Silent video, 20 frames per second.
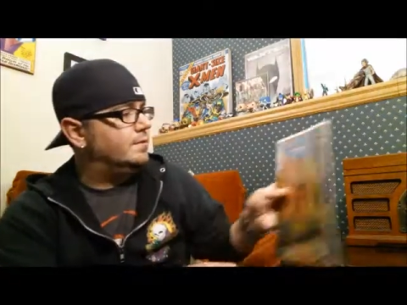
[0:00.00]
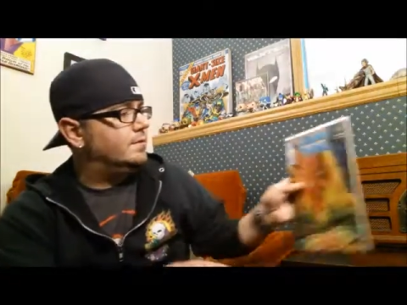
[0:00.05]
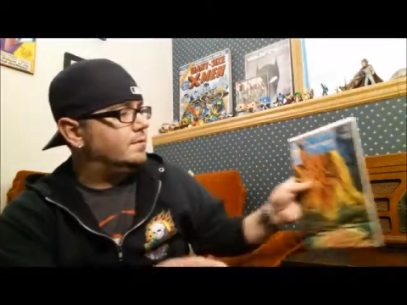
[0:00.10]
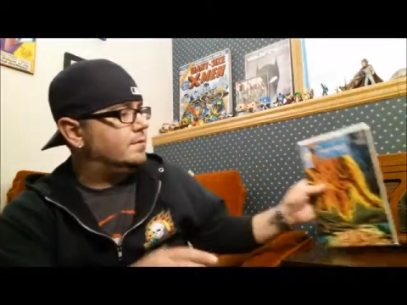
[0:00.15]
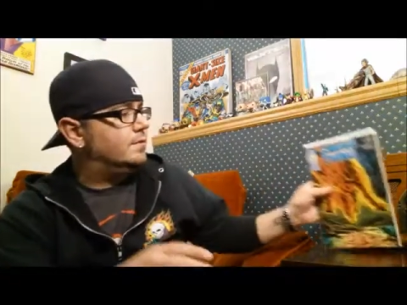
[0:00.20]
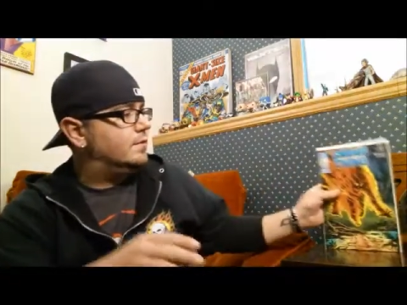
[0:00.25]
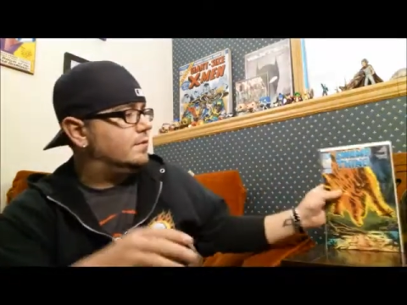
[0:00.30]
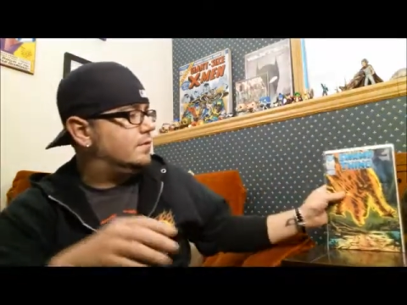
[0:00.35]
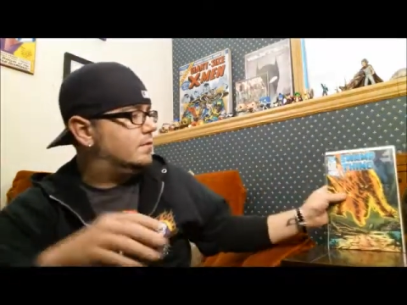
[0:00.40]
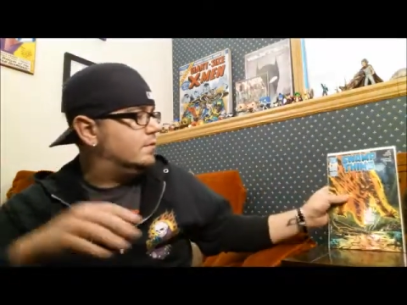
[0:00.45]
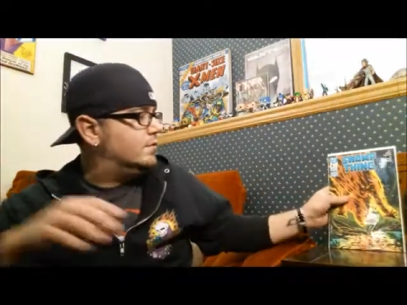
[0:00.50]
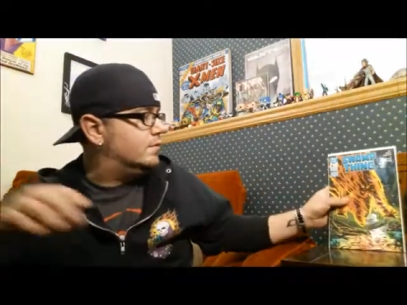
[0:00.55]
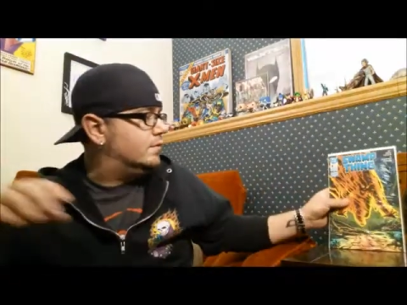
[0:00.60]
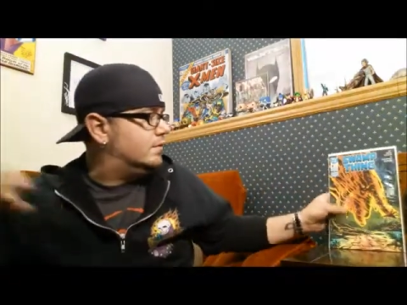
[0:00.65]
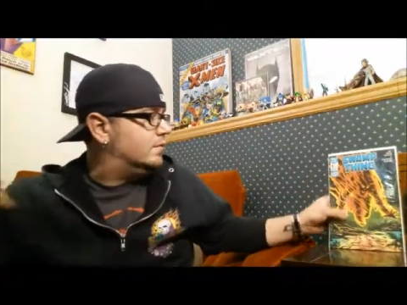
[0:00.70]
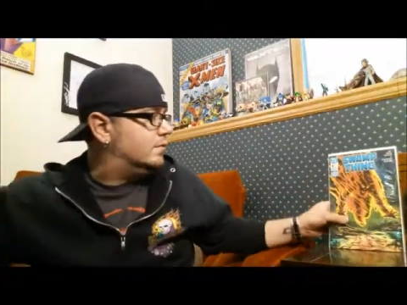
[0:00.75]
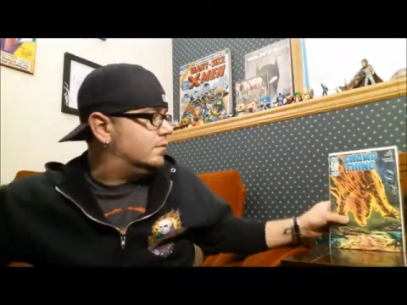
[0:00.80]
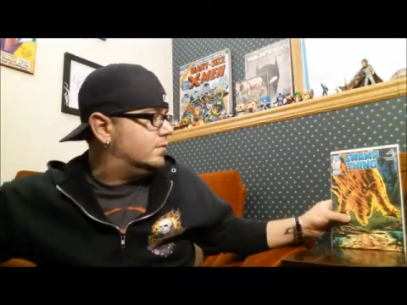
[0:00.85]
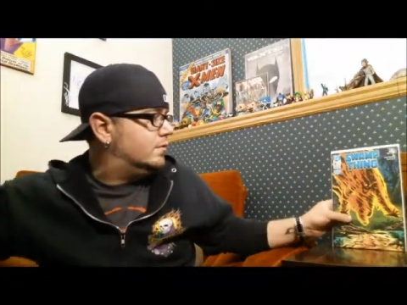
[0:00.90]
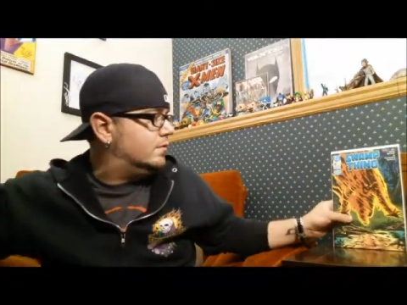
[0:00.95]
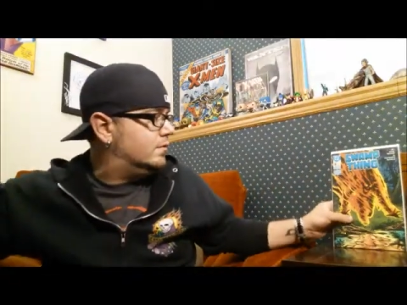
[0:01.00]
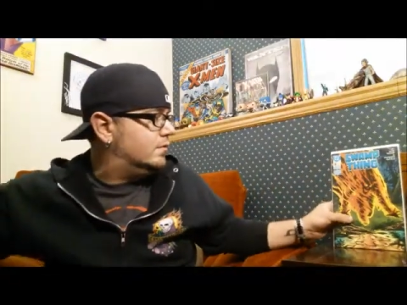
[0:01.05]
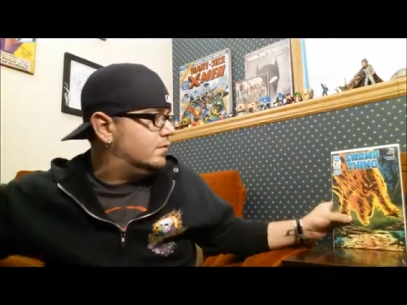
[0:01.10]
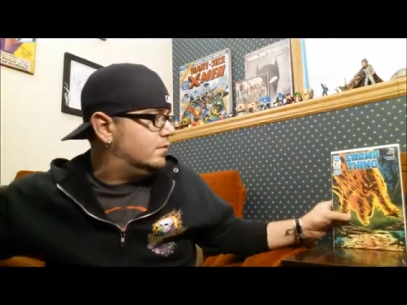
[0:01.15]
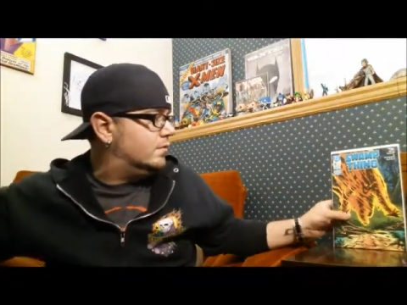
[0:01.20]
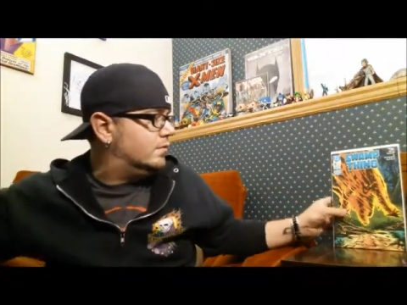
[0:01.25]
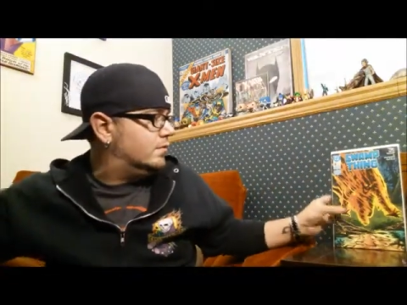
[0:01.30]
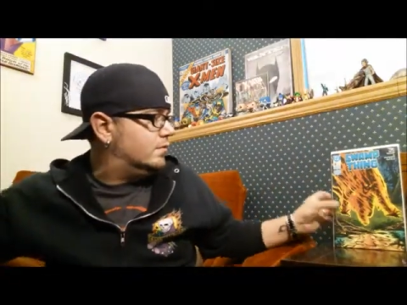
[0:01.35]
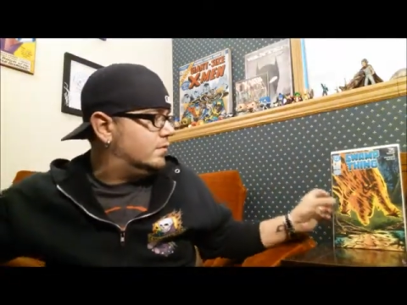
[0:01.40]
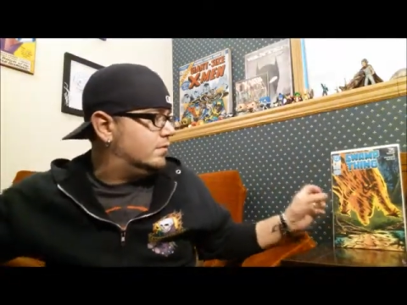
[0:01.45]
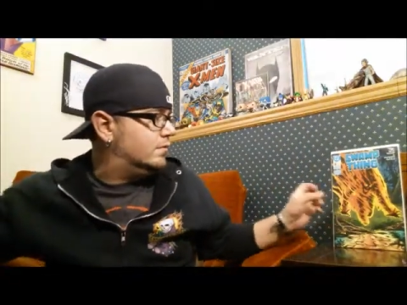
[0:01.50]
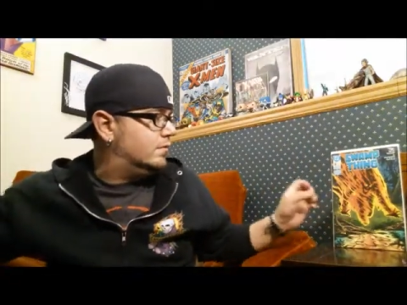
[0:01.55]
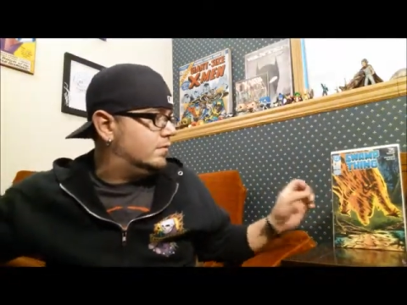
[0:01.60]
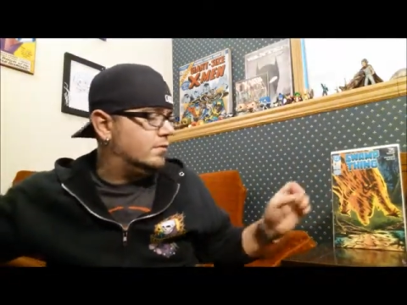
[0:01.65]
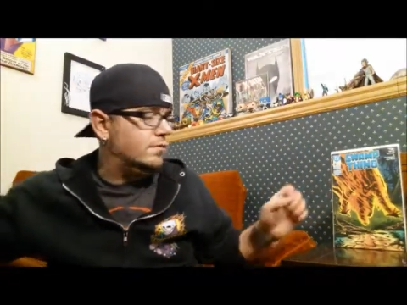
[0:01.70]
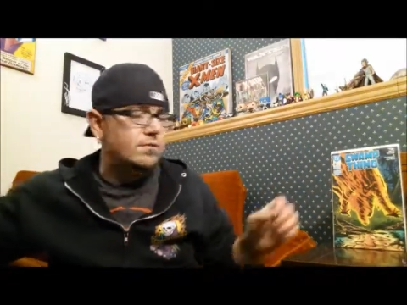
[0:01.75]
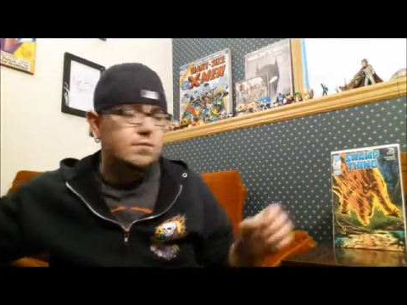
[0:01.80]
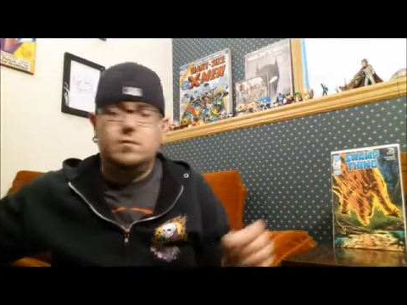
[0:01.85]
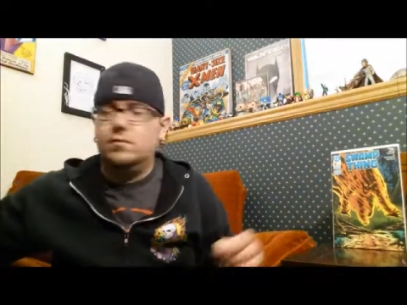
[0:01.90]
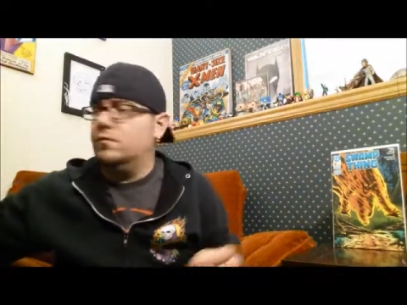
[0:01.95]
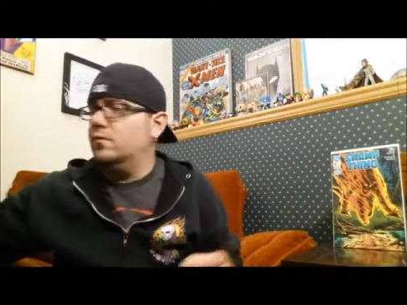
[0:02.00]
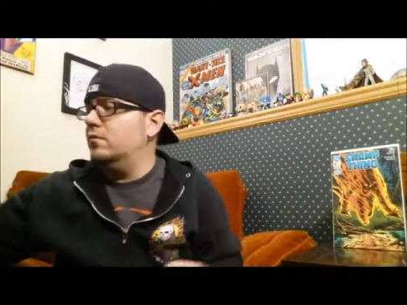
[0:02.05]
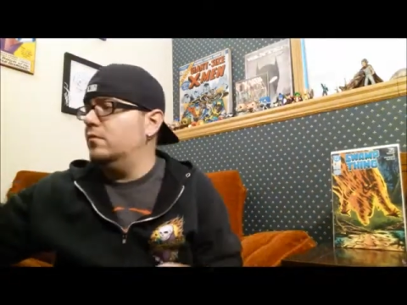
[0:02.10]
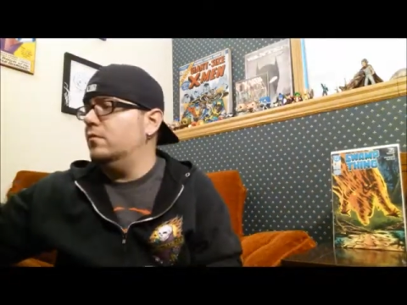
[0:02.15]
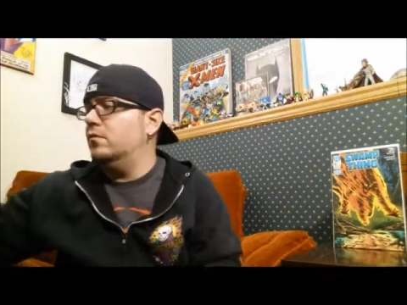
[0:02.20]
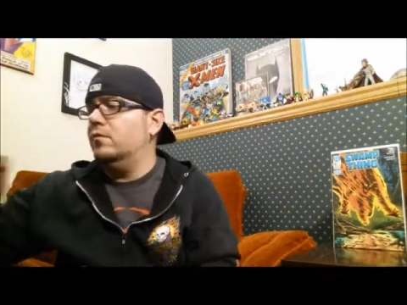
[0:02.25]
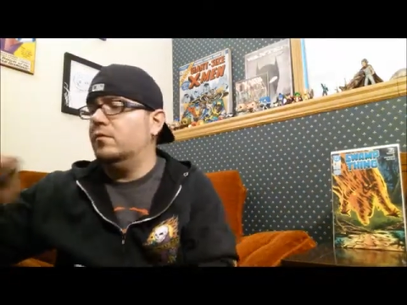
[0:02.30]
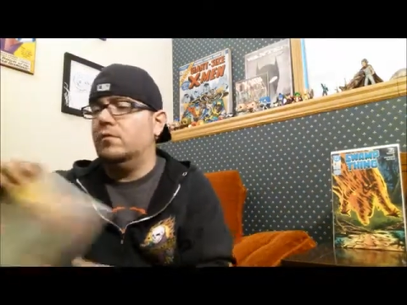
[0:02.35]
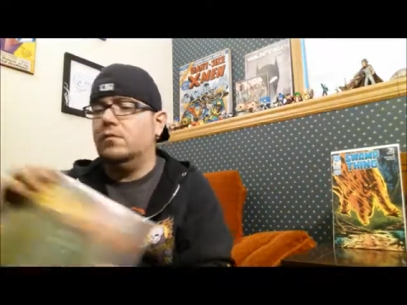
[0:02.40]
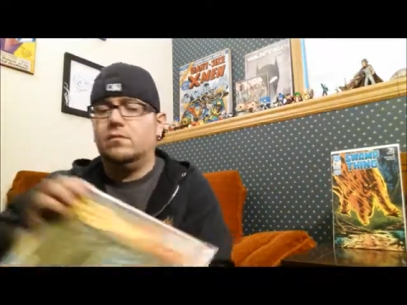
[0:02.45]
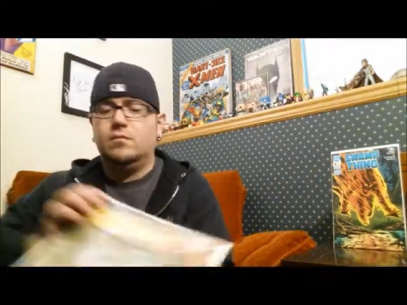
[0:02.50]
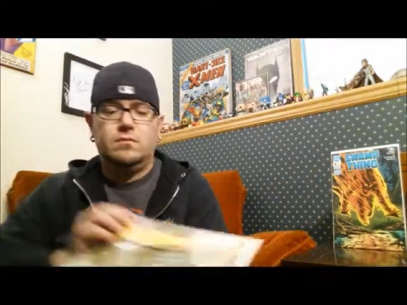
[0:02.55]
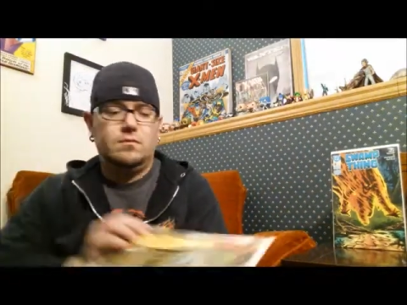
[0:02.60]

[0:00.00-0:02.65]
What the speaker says: Nobody speaks.